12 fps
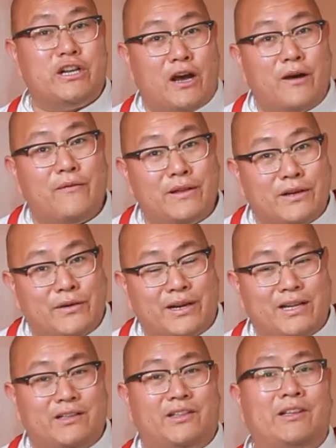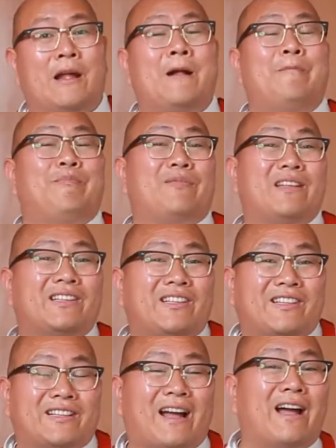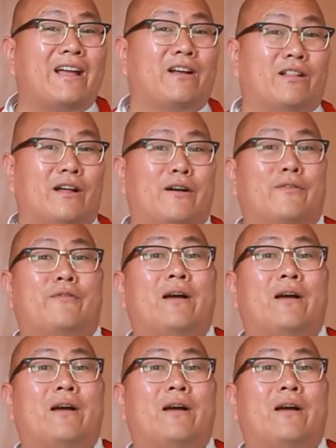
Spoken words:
of ingredients, this style of